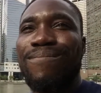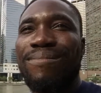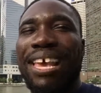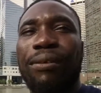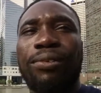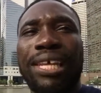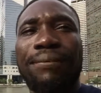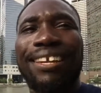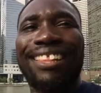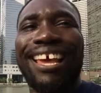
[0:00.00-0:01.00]
Yeah, we'll
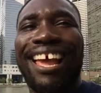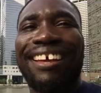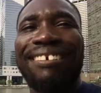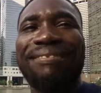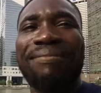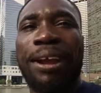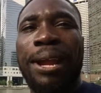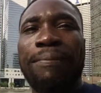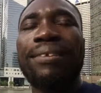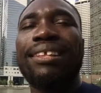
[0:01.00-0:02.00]
leave it at that. All
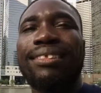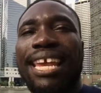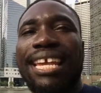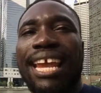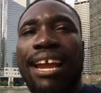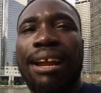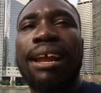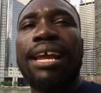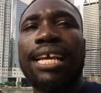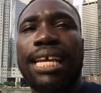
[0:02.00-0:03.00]
right? Take care.
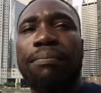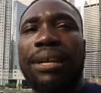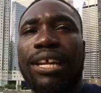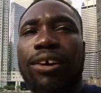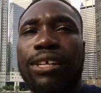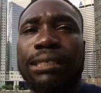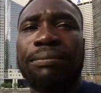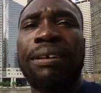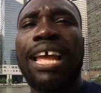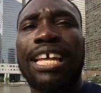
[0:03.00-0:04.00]
Keep being
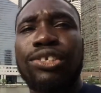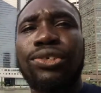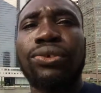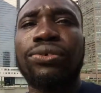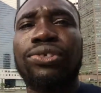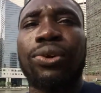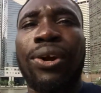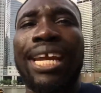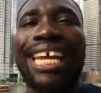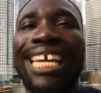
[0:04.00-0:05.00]
awesome. And choose
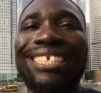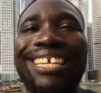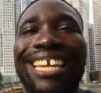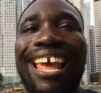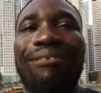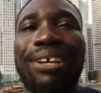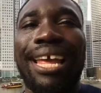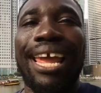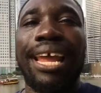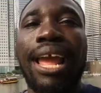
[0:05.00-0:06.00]
joy each and every
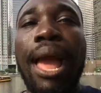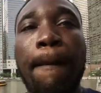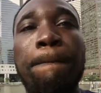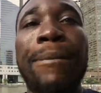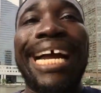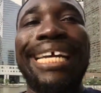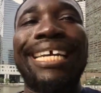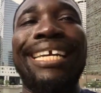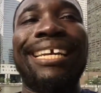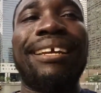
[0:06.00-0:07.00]
day.
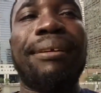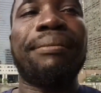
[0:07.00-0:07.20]
Bye.